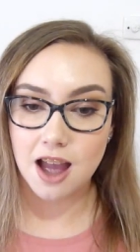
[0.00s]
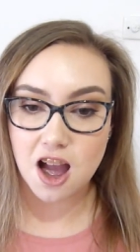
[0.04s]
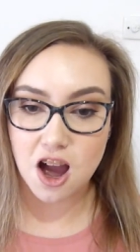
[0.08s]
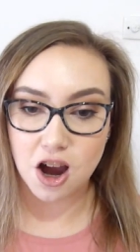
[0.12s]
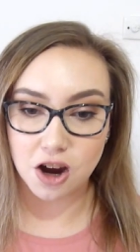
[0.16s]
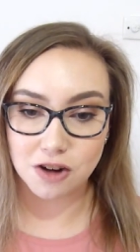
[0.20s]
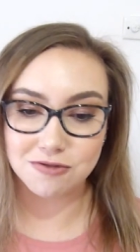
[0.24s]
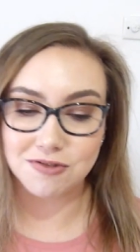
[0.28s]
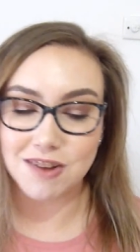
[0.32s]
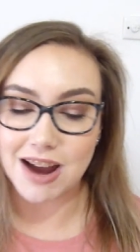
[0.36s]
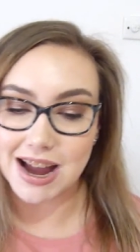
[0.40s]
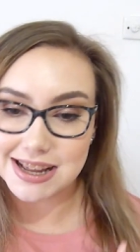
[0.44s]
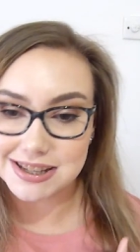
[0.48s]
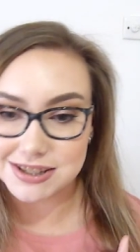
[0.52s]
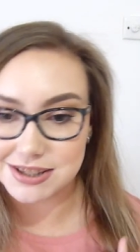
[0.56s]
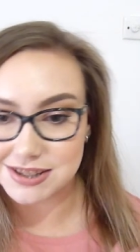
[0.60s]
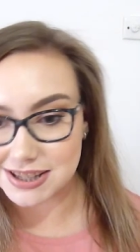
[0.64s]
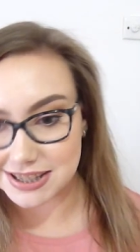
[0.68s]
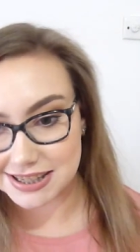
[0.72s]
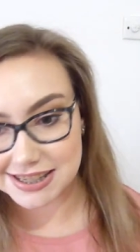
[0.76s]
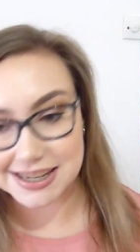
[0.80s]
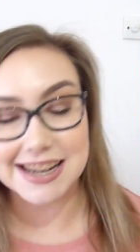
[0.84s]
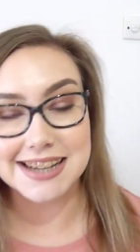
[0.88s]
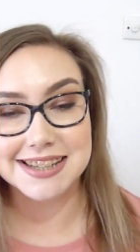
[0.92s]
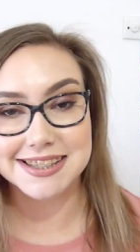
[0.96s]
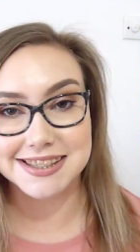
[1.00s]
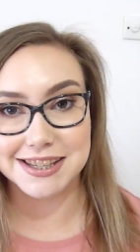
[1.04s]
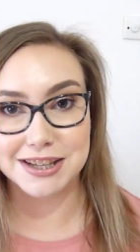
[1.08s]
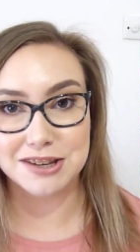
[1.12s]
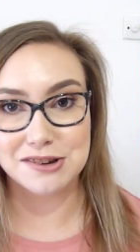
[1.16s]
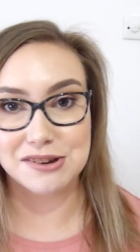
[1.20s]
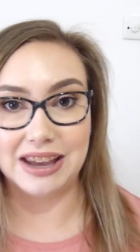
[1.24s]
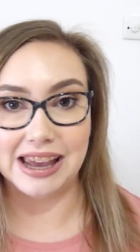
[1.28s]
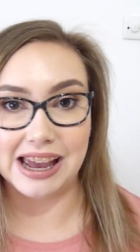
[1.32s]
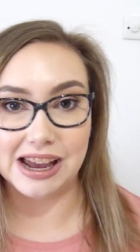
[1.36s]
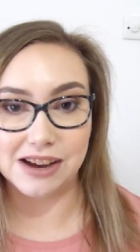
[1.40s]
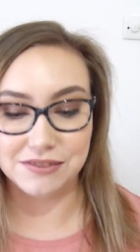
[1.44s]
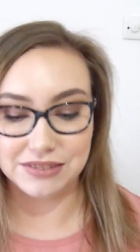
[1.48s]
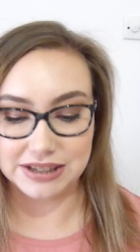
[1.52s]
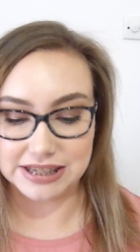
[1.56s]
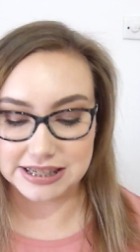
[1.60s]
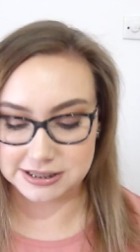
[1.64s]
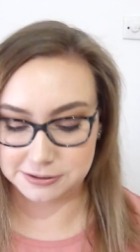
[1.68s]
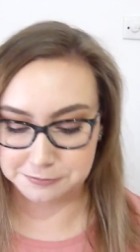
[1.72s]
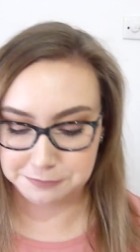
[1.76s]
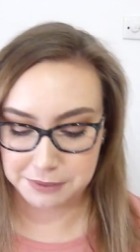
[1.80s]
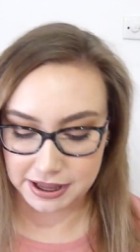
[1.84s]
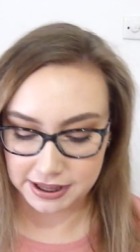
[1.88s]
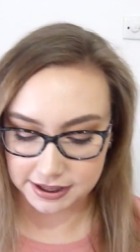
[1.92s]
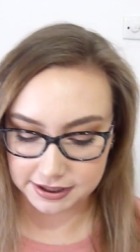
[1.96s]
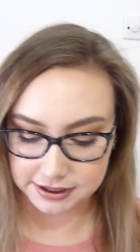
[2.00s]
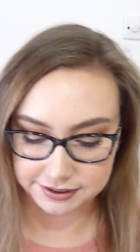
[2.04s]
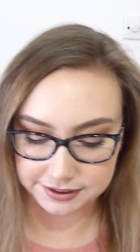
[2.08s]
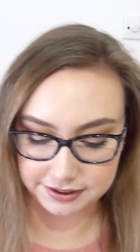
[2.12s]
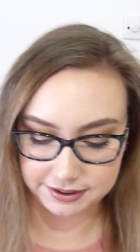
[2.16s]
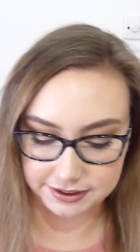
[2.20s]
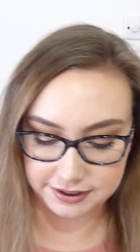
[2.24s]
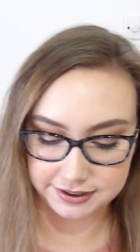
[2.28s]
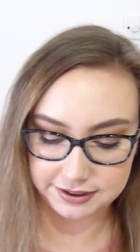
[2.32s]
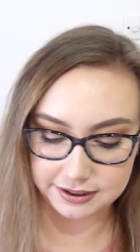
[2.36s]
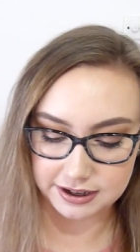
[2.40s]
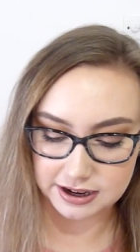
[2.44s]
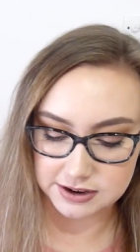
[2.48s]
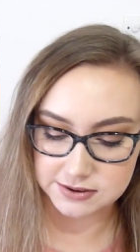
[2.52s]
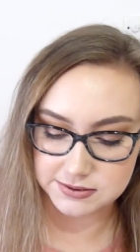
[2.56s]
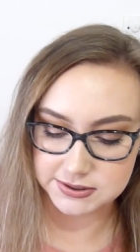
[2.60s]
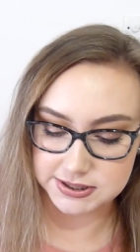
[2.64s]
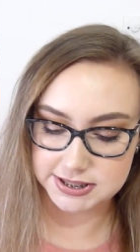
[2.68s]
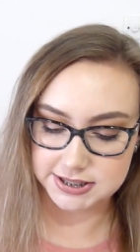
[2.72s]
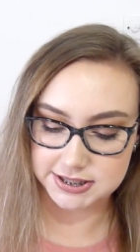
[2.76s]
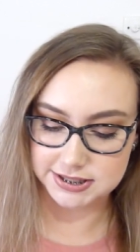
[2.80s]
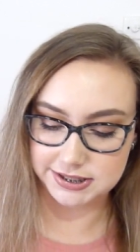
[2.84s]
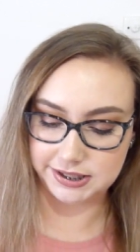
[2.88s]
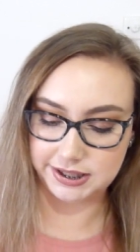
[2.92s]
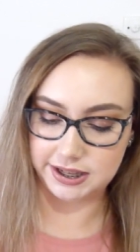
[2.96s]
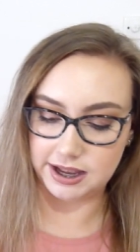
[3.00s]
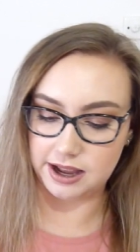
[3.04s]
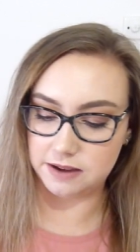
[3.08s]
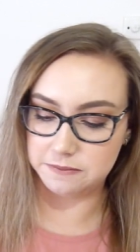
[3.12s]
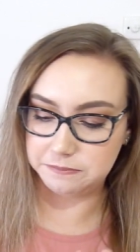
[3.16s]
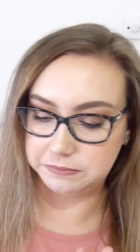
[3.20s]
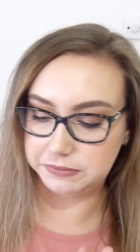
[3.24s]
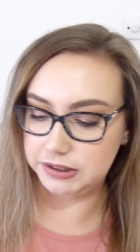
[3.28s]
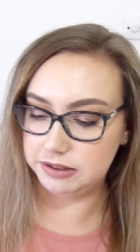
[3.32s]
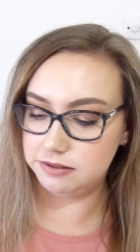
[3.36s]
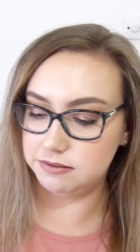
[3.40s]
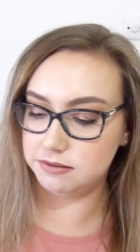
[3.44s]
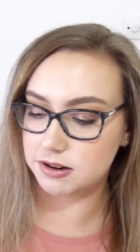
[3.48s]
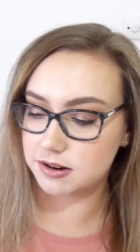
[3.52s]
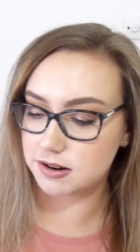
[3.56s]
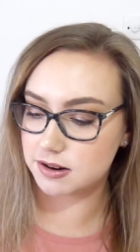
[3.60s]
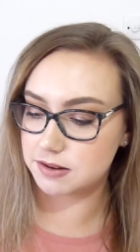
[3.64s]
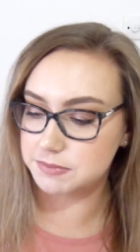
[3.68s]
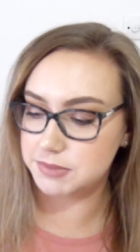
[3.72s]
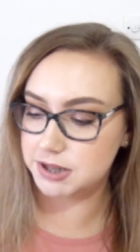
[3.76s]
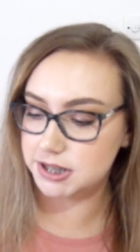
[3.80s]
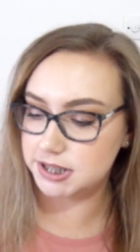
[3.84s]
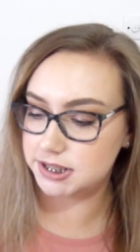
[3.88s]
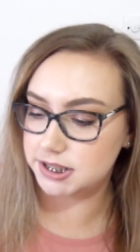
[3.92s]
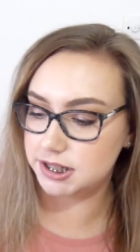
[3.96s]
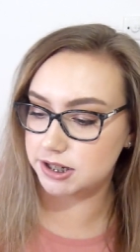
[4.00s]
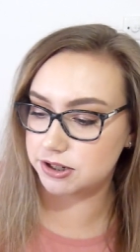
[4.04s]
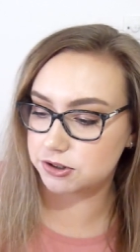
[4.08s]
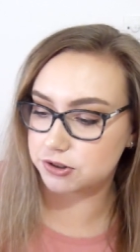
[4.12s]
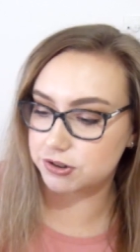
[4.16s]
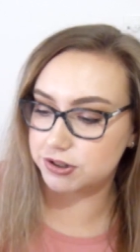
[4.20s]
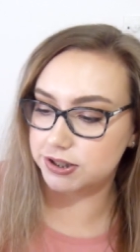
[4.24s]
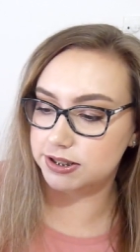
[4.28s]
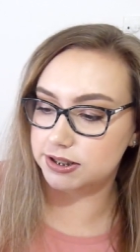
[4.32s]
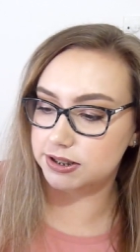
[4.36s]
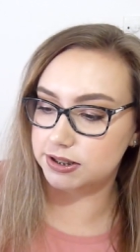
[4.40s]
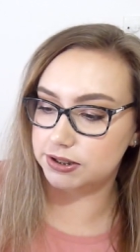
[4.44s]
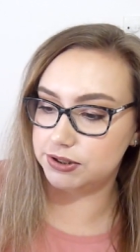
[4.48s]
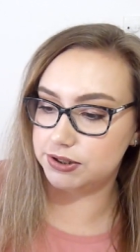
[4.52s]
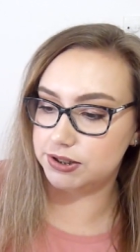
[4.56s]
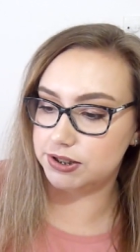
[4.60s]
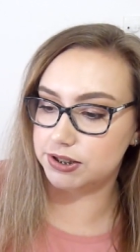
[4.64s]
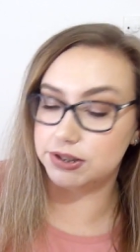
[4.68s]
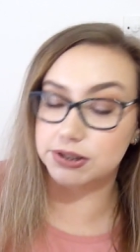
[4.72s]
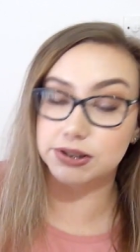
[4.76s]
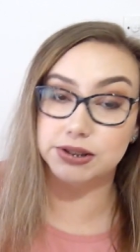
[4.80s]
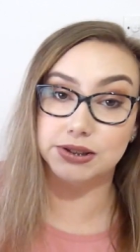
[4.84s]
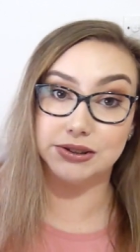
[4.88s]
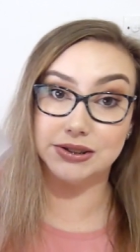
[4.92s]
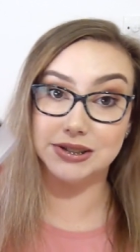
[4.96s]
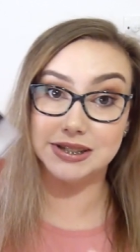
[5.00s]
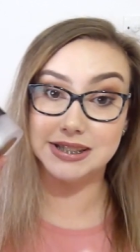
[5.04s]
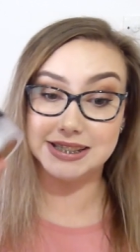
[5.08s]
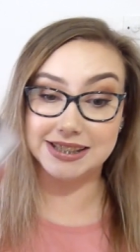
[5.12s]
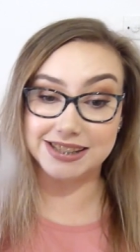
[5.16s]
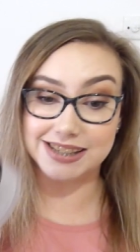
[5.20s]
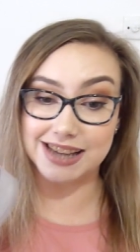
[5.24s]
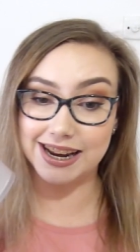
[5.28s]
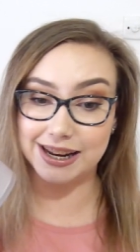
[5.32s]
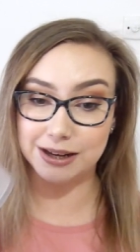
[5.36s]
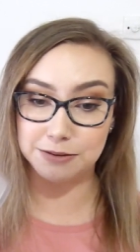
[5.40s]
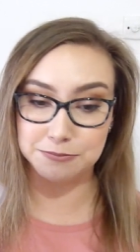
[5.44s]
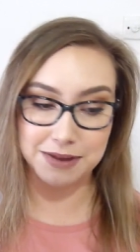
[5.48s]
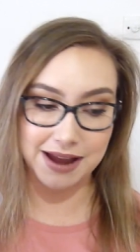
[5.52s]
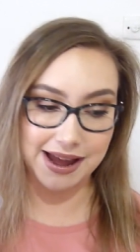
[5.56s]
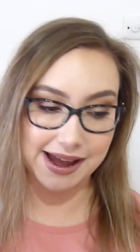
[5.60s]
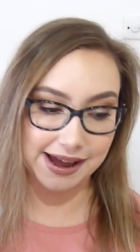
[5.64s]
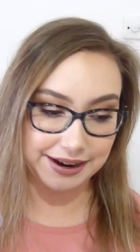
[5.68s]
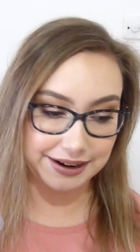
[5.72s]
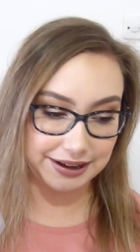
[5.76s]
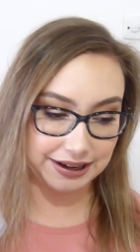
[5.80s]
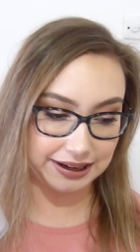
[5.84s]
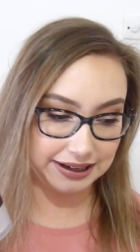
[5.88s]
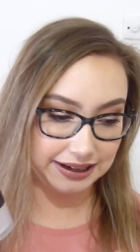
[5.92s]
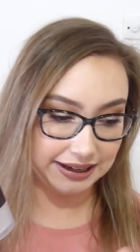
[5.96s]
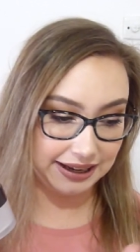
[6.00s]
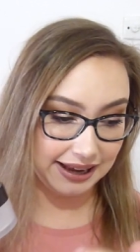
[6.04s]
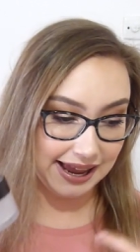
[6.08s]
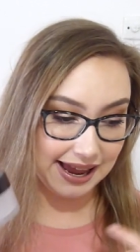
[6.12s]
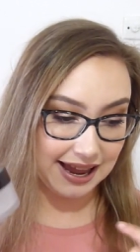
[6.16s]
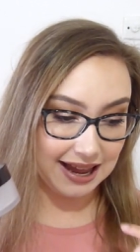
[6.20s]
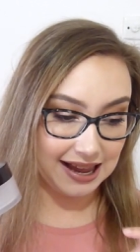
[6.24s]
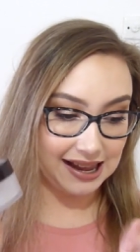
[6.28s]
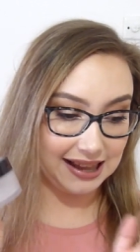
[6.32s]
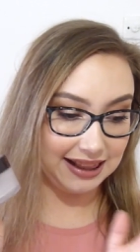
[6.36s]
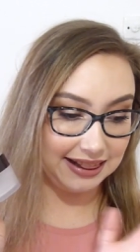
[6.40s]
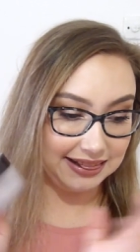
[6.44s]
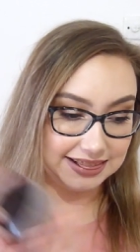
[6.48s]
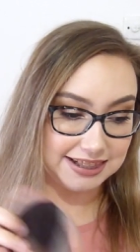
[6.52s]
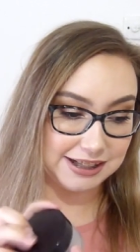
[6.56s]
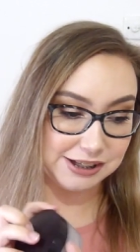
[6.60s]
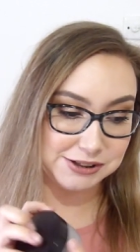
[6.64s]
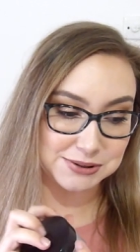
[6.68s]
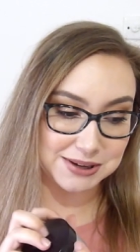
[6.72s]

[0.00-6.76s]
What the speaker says: Alright, so the next thing we have is powder, and I was using up the Laura Mercier Translucent Loose Setting Powder. This